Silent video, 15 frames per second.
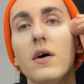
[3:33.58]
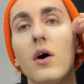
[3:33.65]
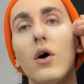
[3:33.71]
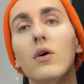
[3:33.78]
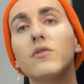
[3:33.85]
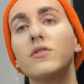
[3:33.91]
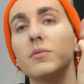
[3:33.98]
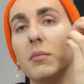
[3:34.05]

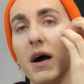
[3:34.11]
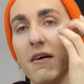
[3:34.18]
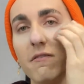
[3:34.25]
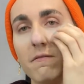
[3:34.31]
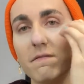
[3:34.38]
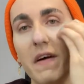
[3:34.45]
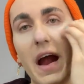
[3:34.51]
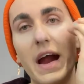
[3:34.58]
onto my
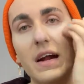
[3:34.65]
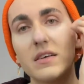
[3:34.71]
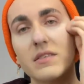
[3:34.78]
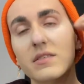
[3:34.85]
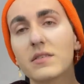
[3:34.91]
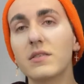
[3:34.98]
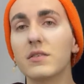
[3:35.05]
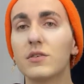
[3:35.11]

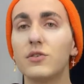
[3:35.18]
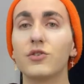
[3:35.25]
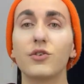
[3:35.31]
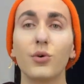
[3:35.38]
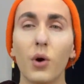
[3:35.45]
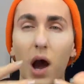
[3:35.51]
face to